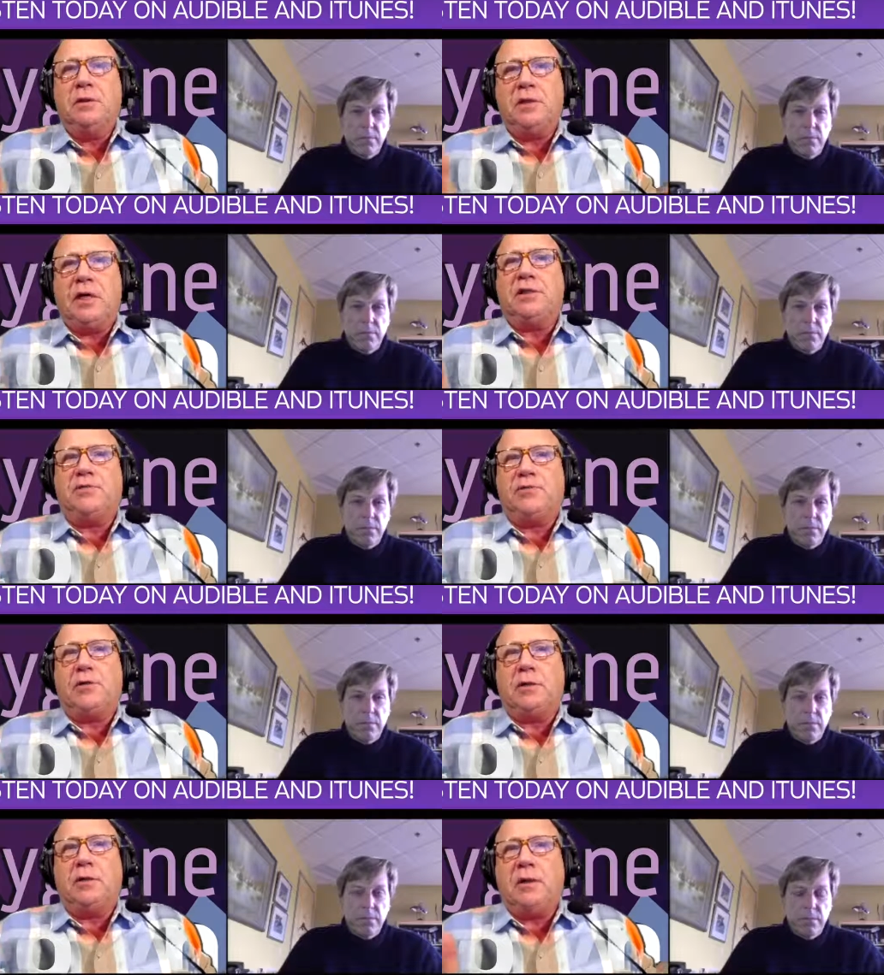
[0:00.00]
Speaker 1: test
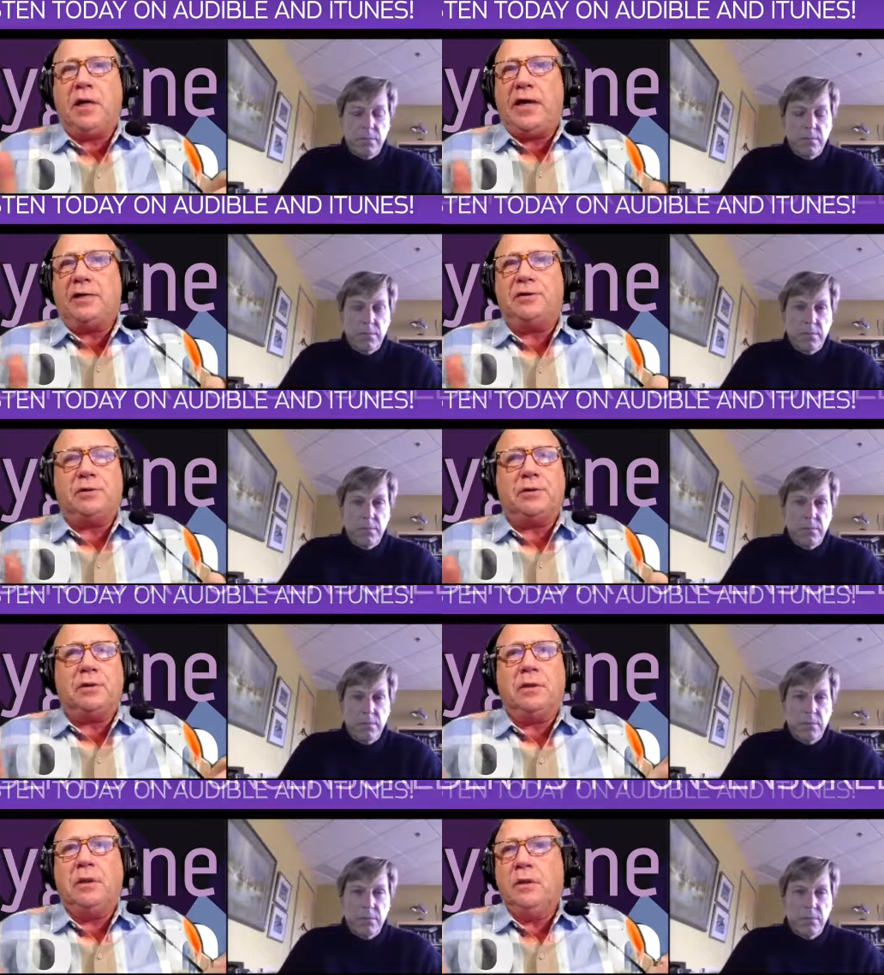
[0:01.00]
for cancer,
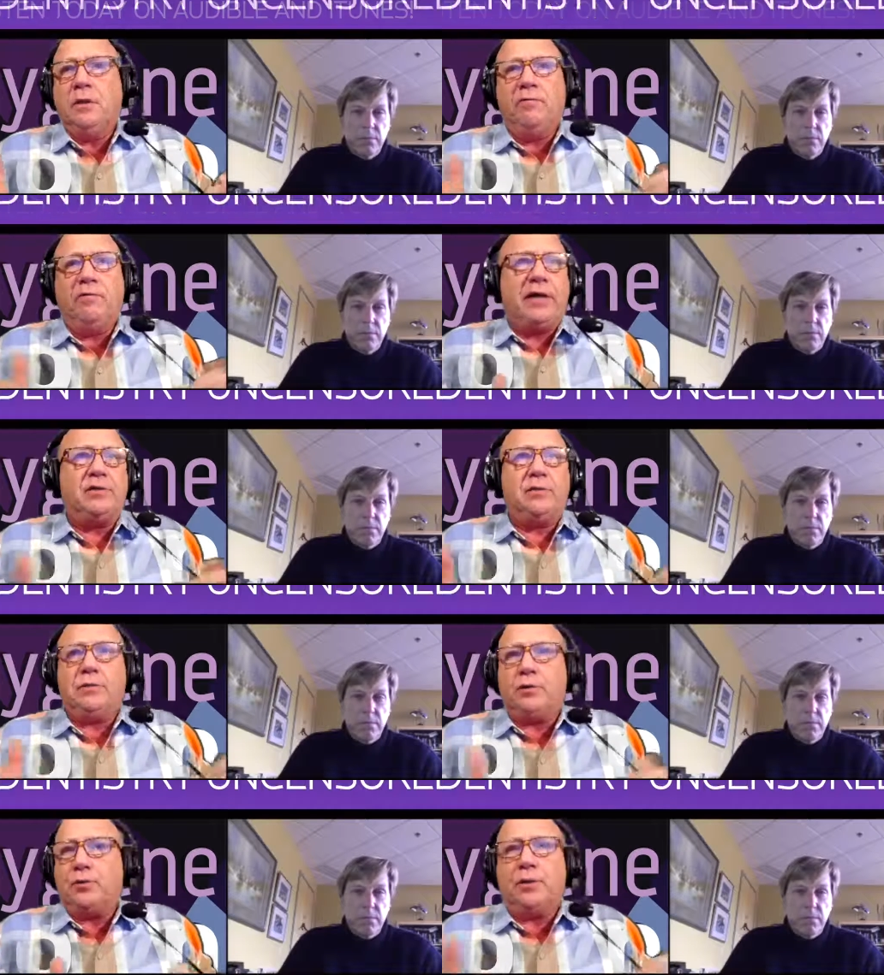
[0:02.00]
vaginal,
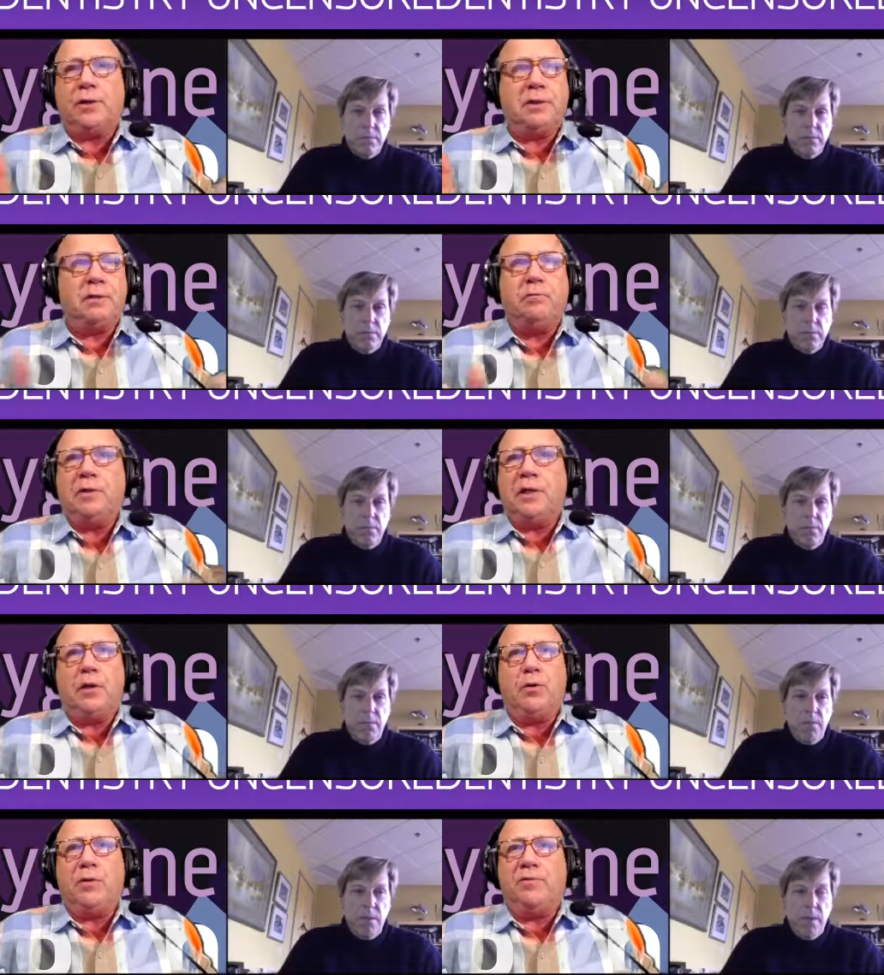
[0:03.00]
uterine, when they go
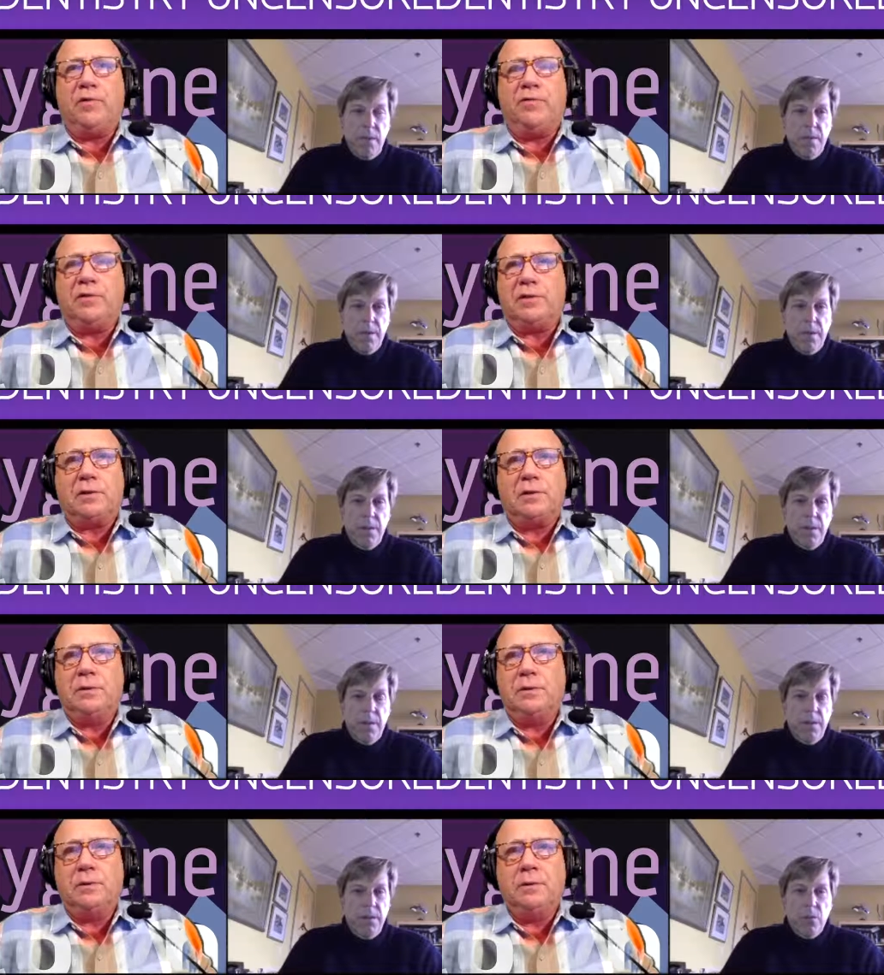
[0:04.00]
in for a physical?
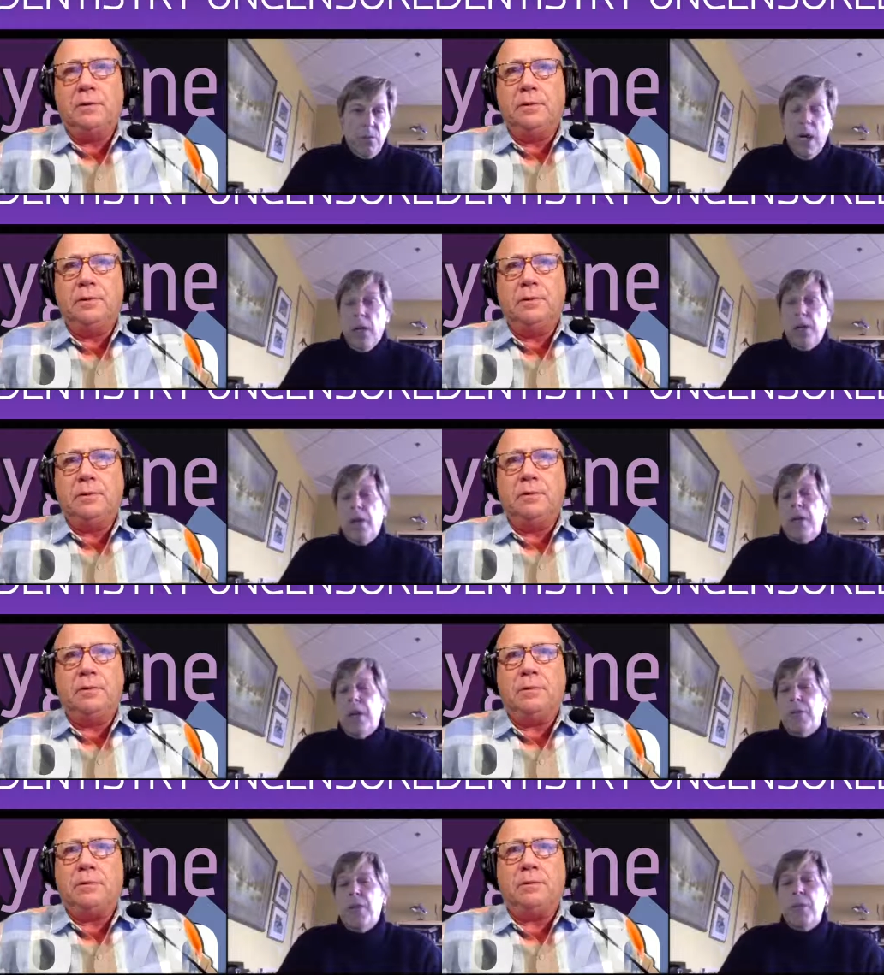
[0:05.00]
Speaker 2: Well,
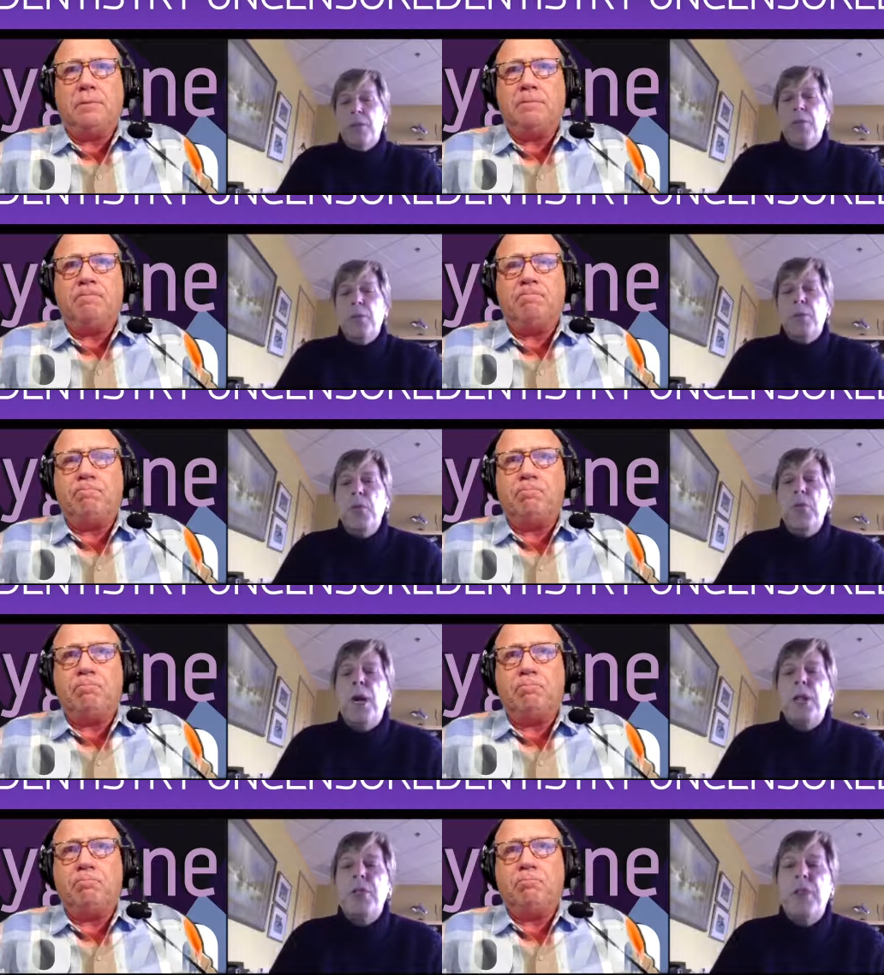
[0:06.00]
okay, so there's two two
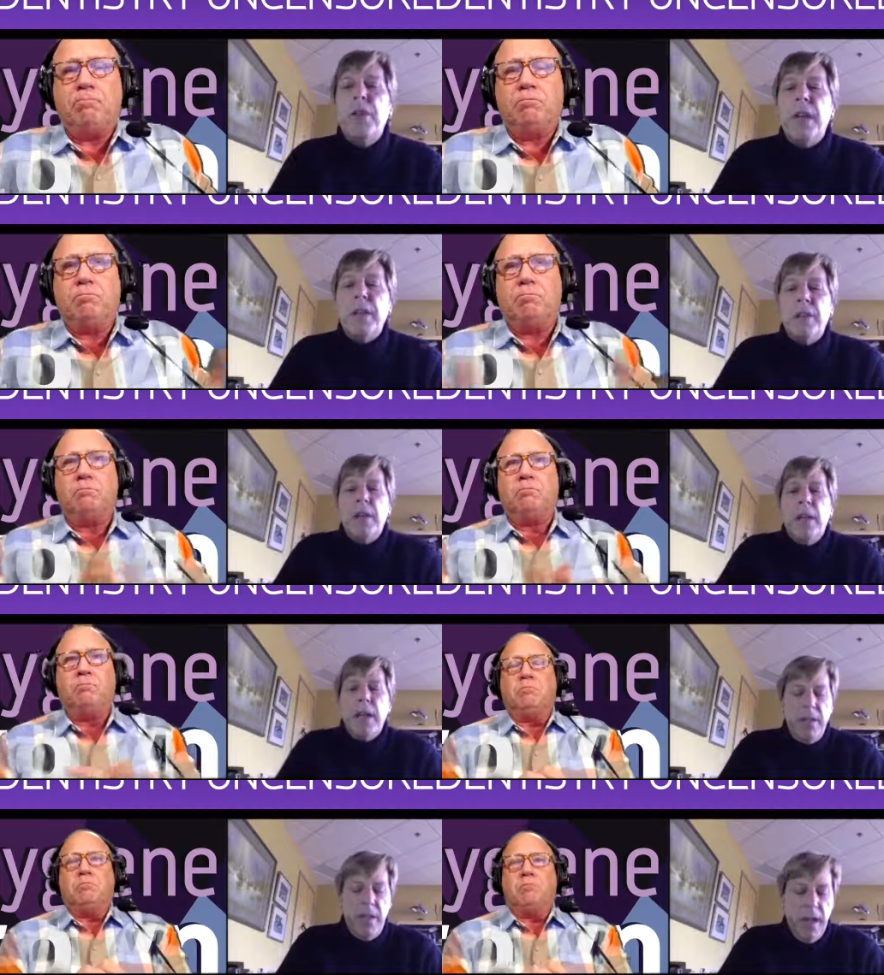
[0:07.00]
parts to that
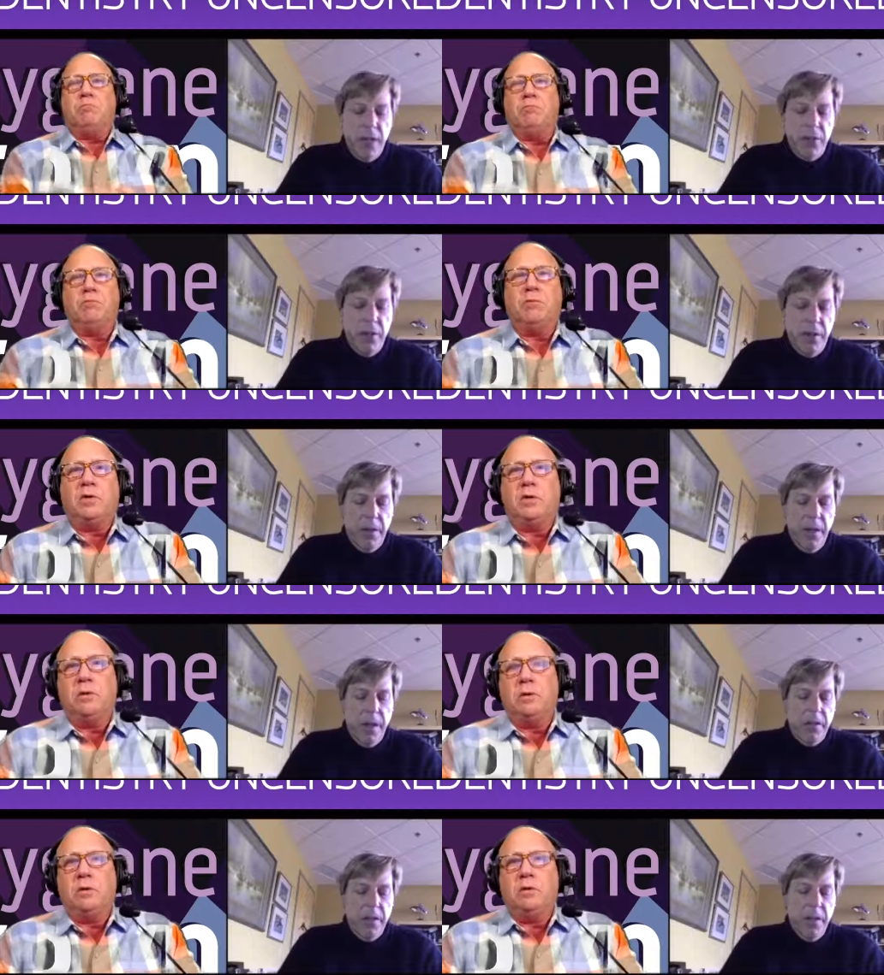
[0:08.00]
that answer,
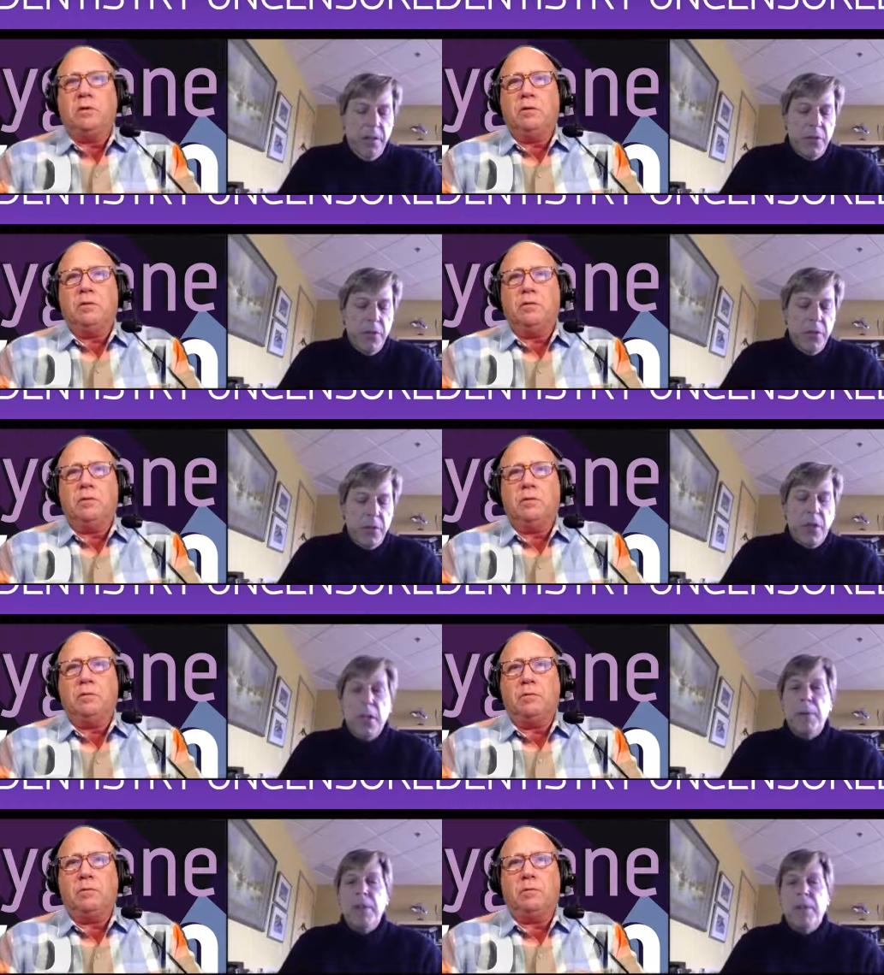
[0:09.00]
and uh, so we're
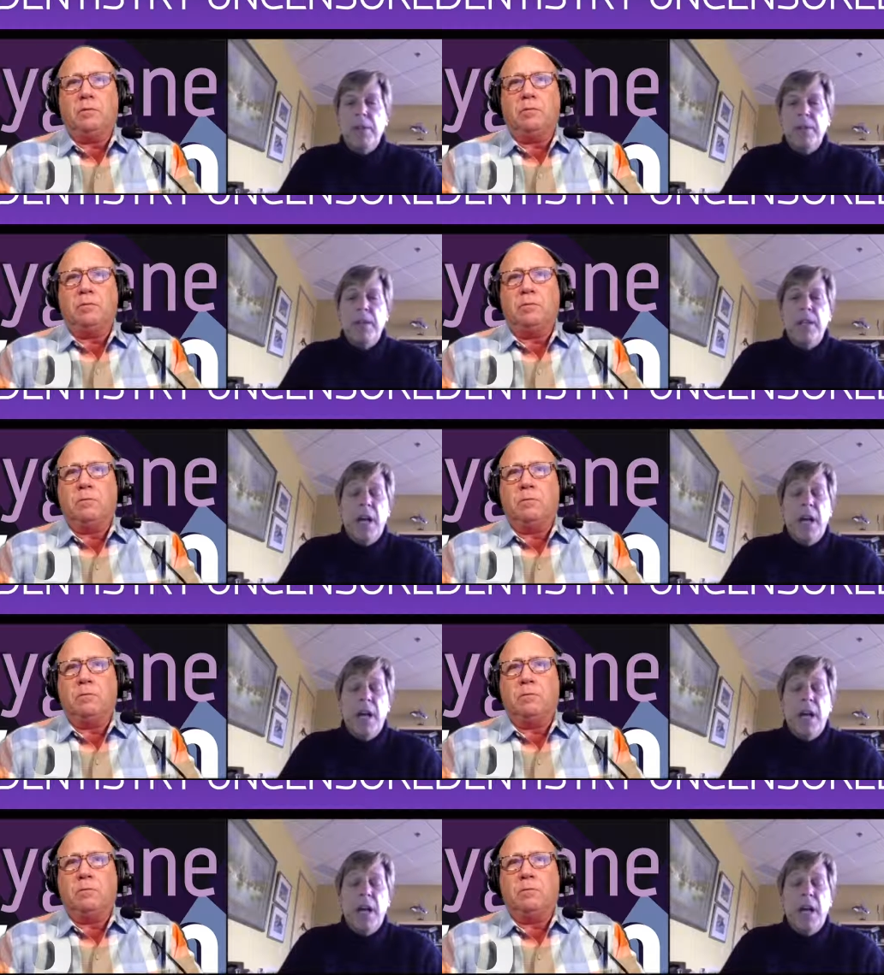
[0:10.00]
talking about the